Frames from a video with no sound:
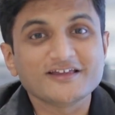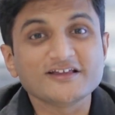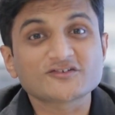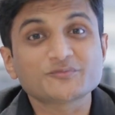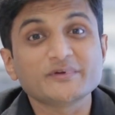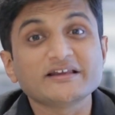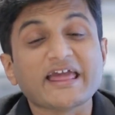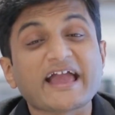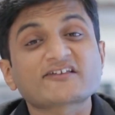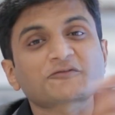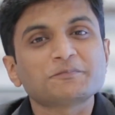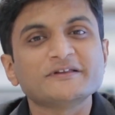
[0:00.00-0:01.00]
is being
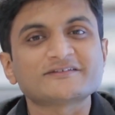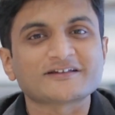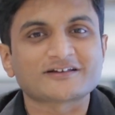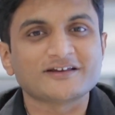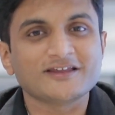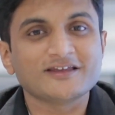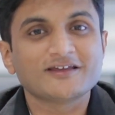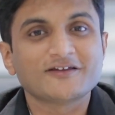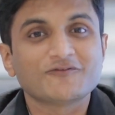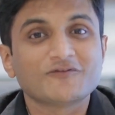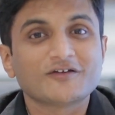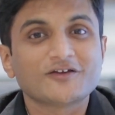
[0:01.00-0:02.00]
explicitly
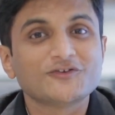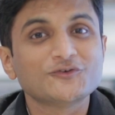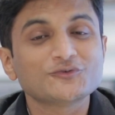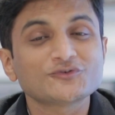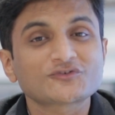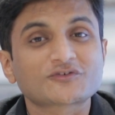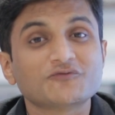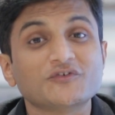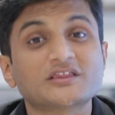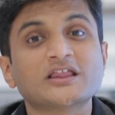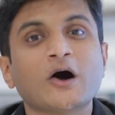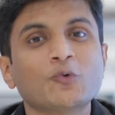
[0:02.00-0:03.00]
used
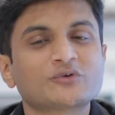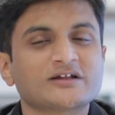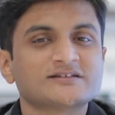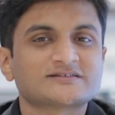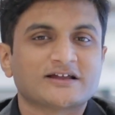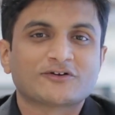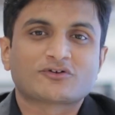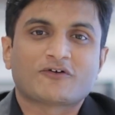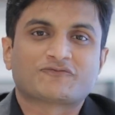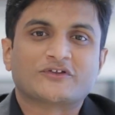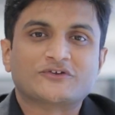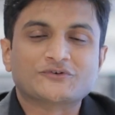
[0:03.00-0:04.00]
without consent
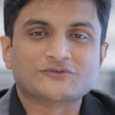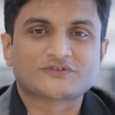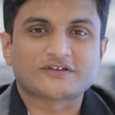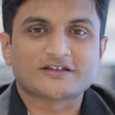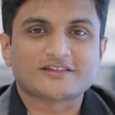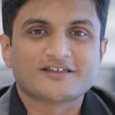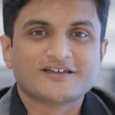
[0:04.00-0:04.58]
of the user